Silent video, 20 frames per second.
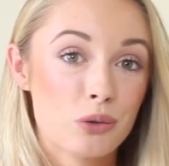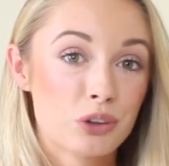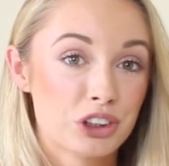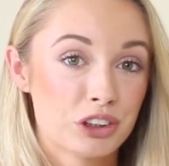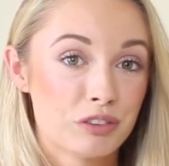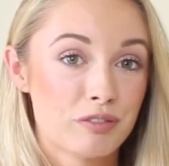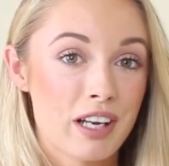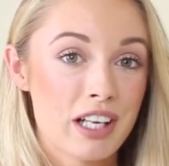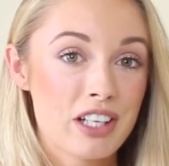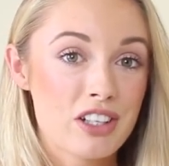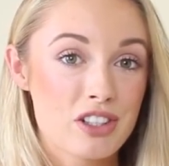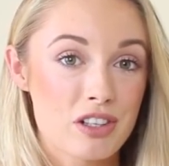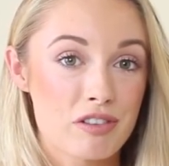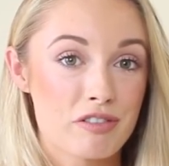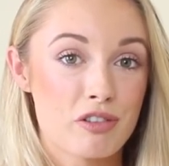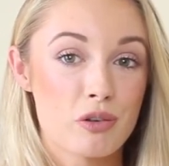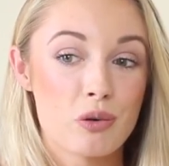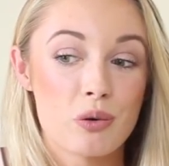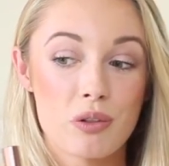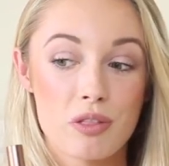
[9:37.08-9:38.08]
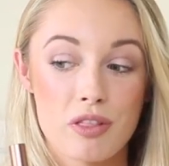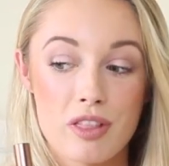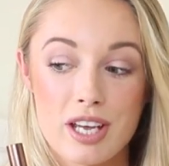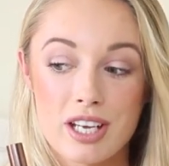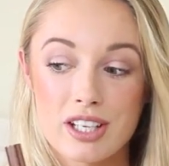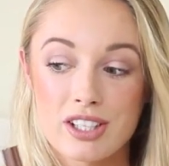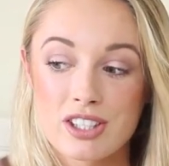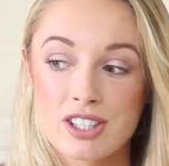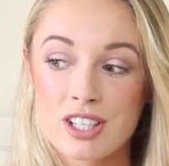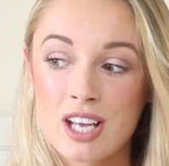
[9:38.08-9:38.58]
launch event for
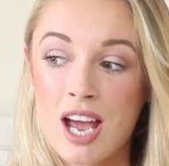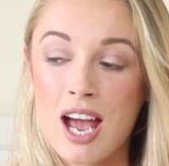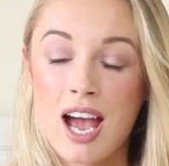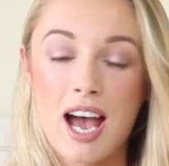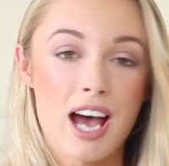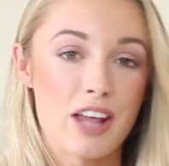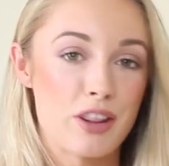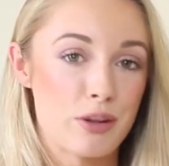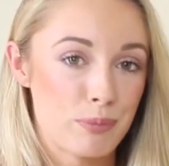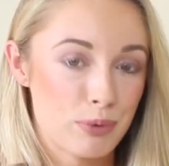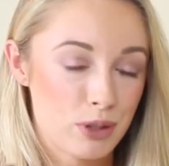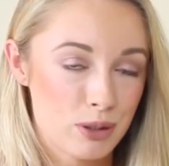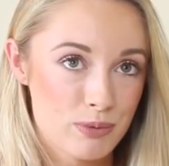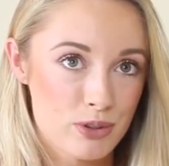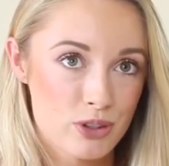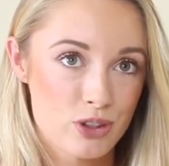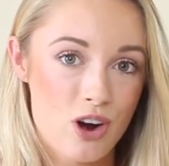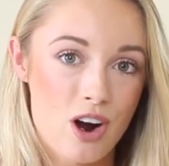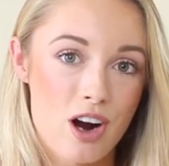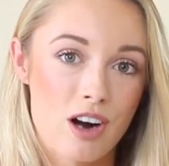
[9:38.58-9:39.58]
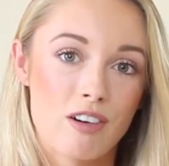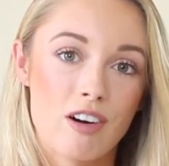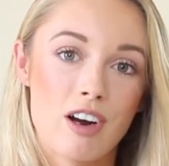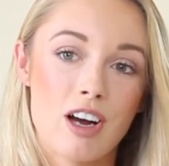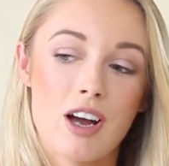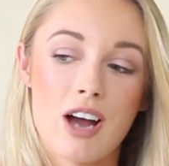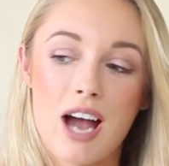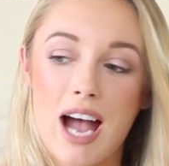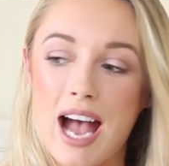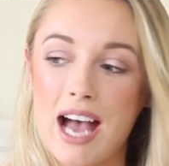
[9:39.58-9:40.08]
this and the blue
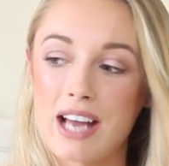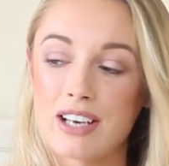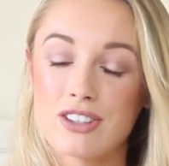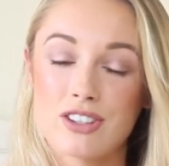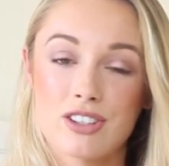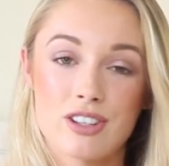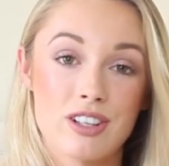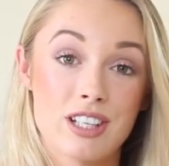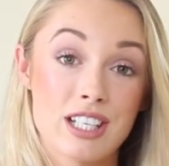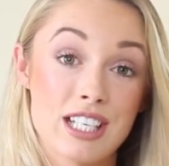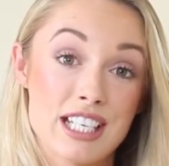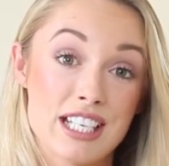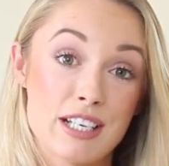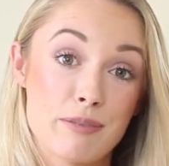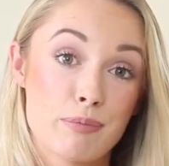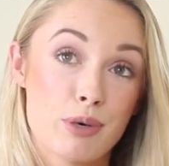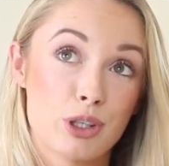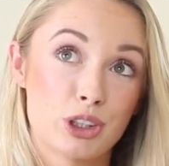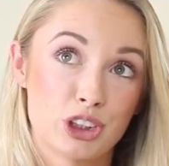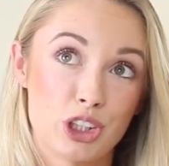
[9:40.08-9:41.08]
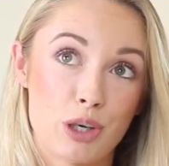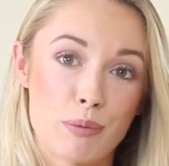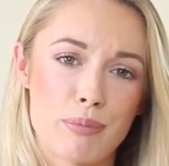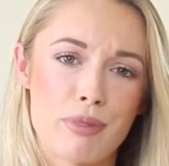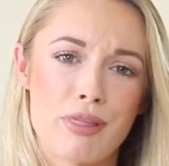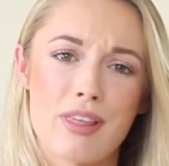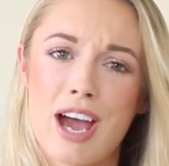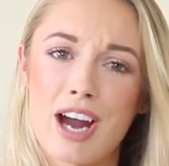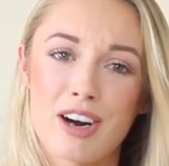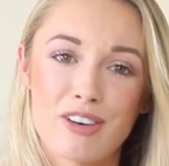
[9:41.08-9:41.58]
mascara and the Push
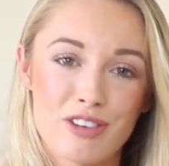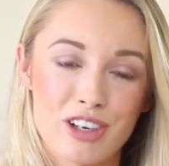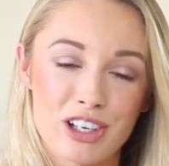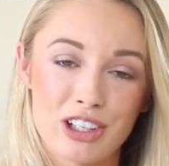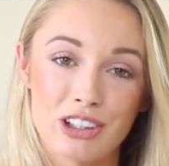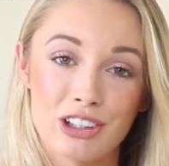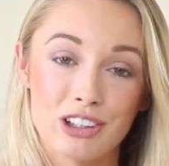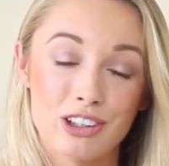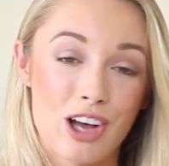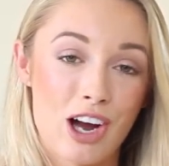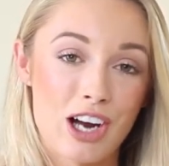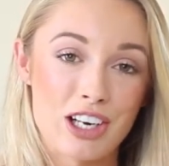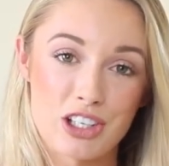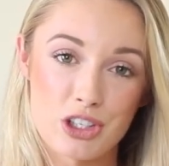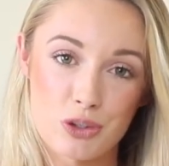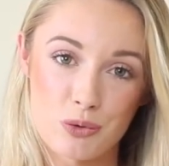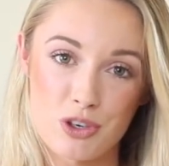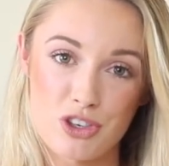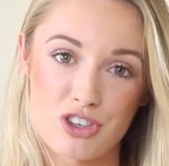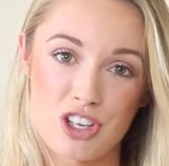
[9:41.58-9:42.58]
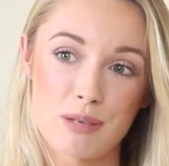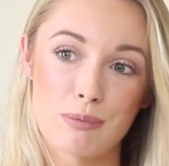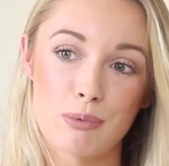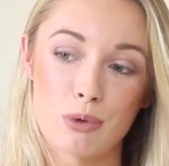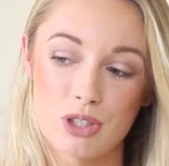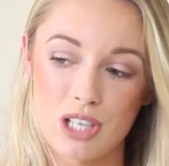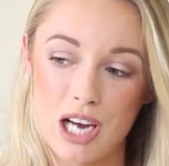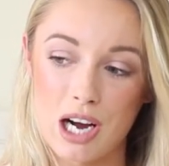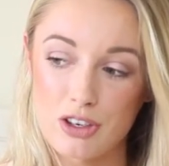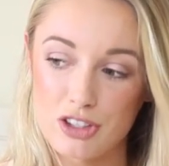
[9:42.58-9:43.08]
Up They're Real liners which they
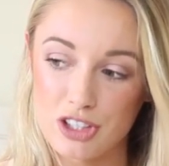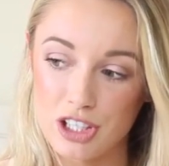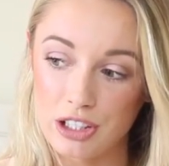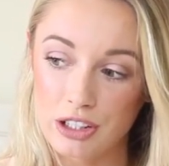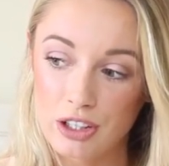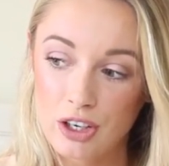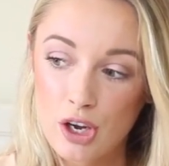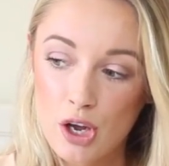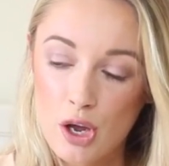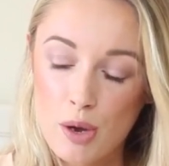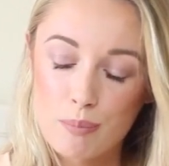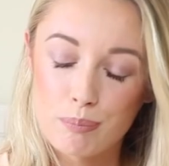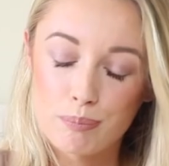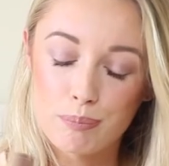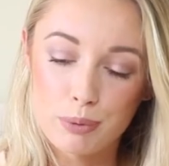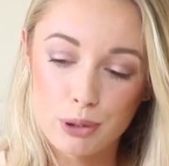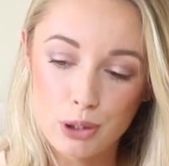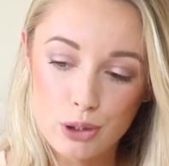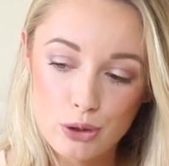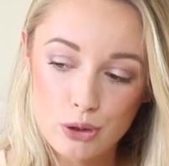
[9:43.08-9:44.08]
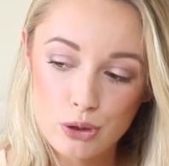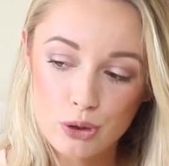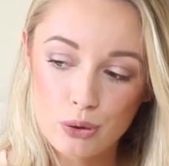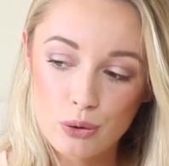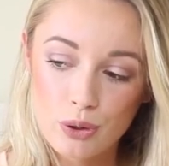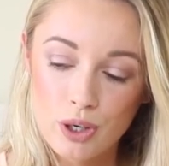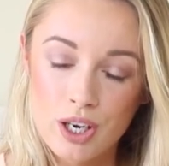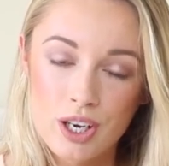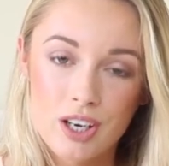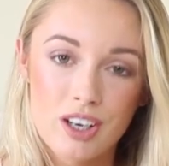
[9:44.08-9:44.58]
brought out in
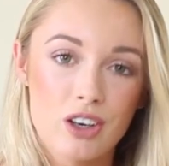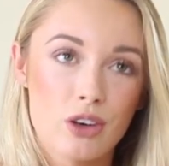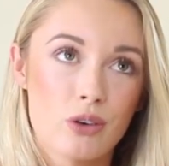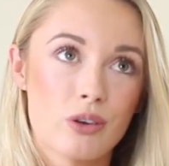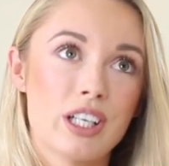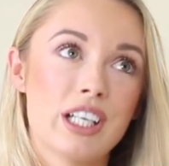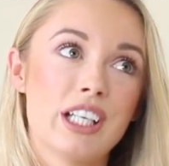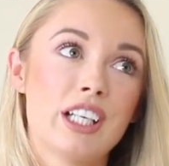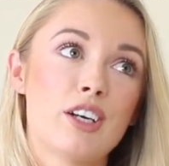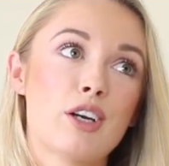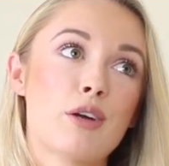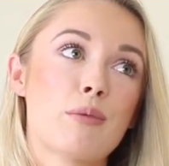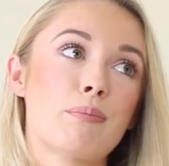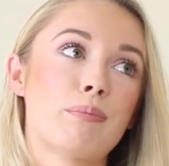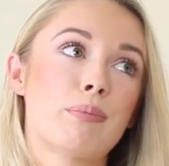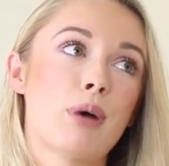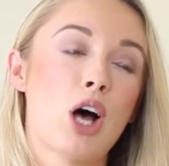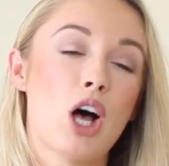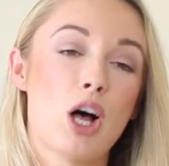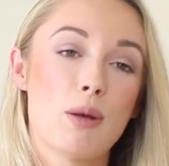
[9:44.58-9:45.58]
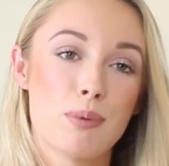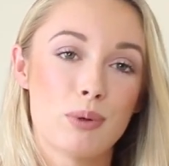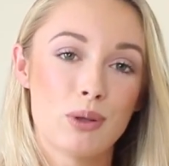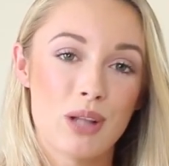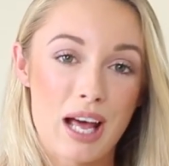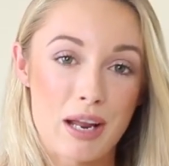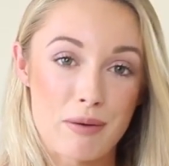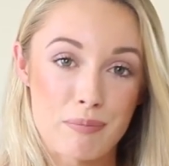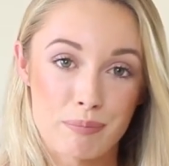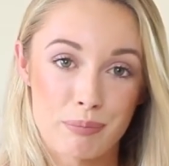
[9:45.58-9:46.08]
blue, green, purple
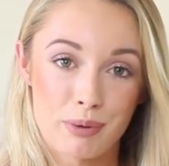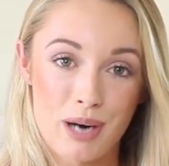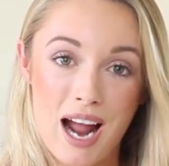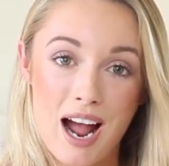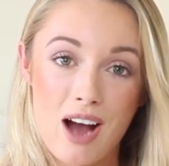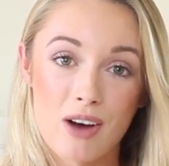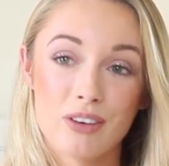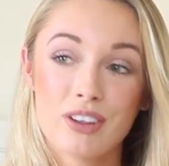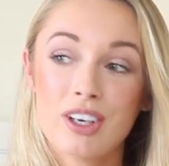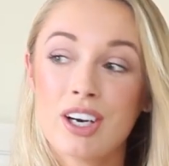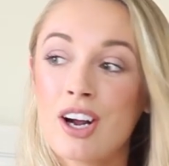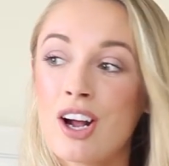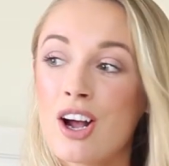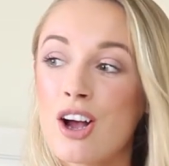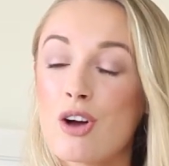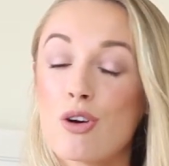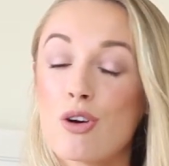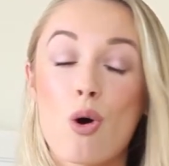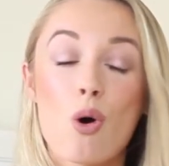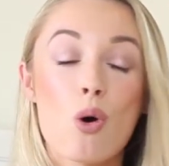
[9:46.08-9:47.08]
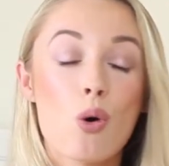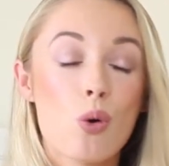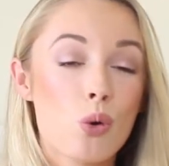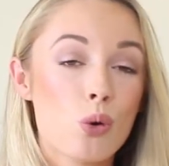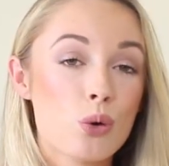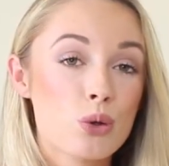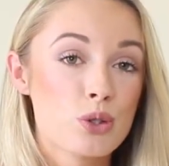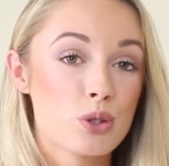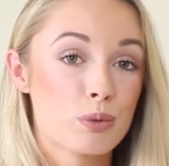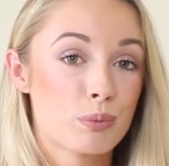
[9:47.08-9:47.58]
and brown
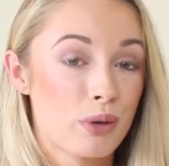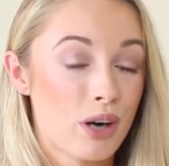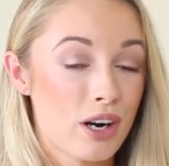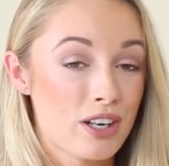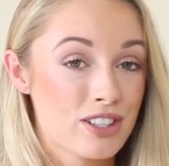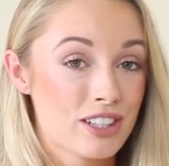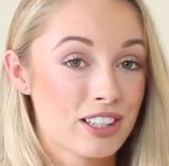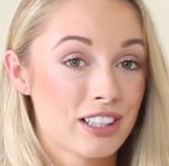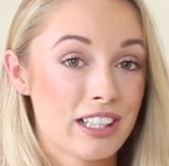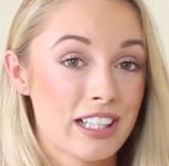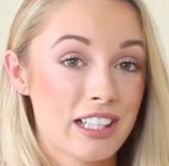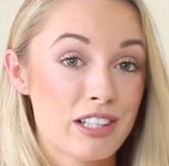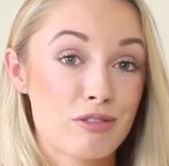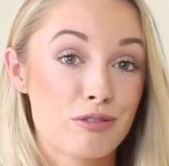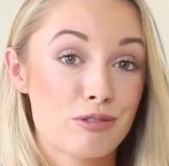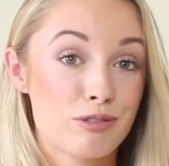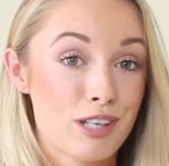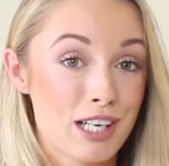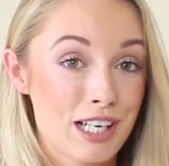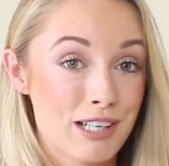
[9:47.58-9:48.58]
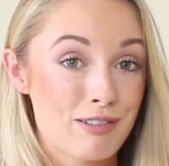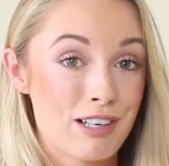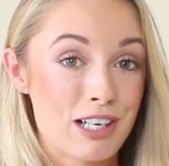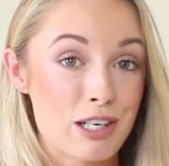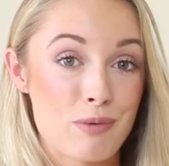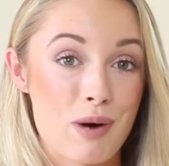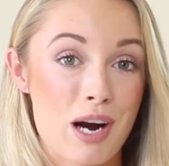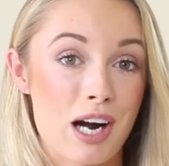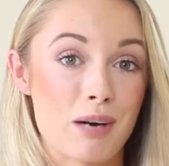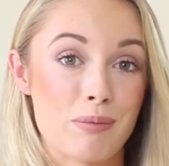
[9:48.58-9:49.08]
all surprisingly really
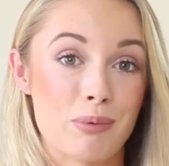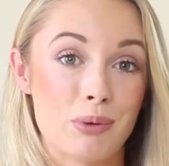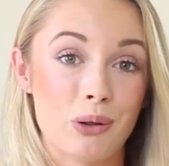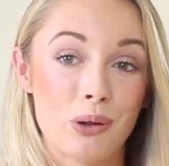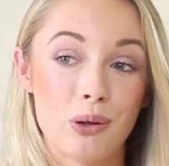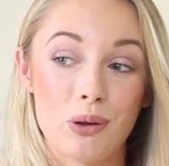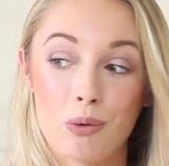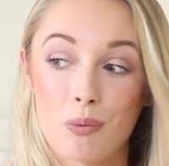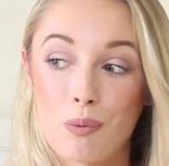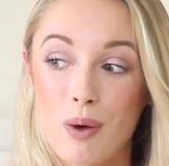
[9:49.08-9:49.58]
really wearable.